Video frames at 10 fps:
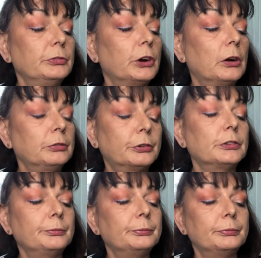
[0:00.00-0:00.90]
know, for
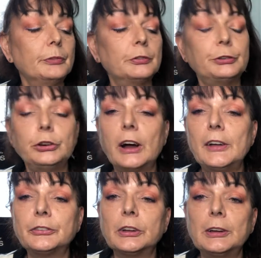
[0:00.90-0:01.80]
a few
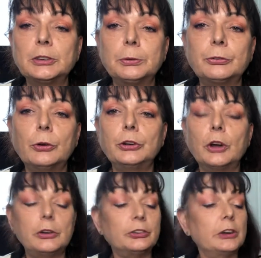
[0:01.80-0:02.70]
days at least before you
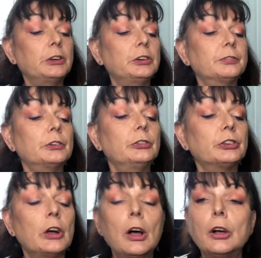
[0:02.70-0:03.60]
noticed any difference.
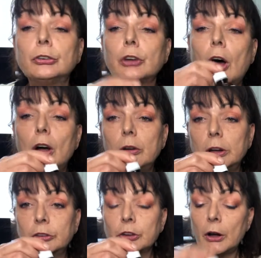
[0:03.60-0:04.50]
So
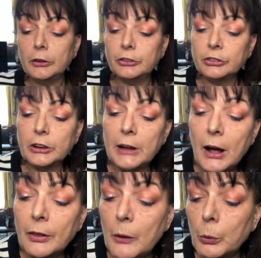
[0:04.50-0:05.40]
excited to see how
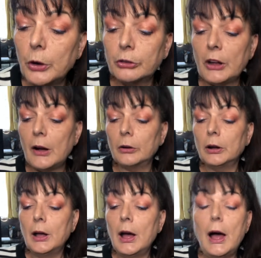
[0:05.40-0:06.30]
that works out.
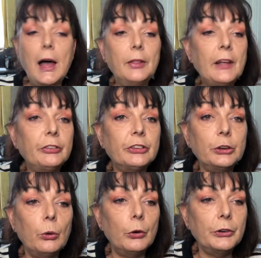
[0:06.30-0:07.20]
And that's the
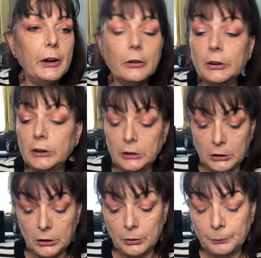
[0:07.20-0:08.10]

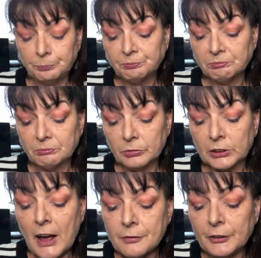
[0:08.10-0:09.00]
Ordinary
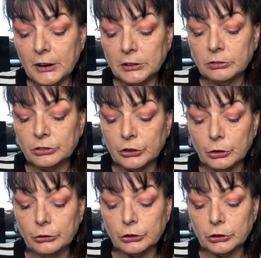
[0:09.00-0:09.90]
Caffeine
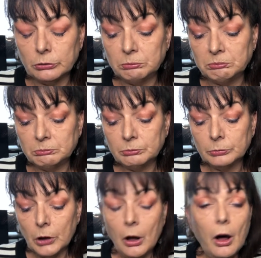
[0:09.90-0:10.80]
Solution
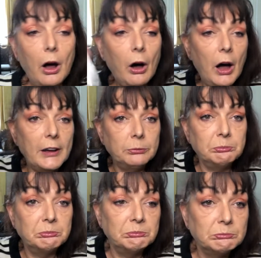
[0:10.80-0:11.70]
Eye
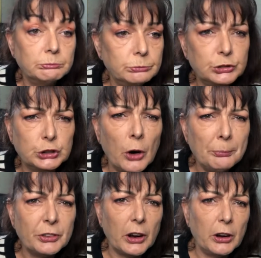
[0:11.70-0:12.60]

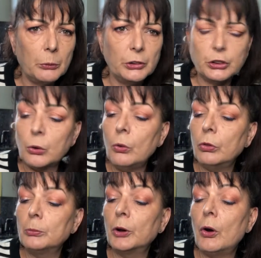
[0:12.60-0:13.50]
Drops. I don't know what to call them.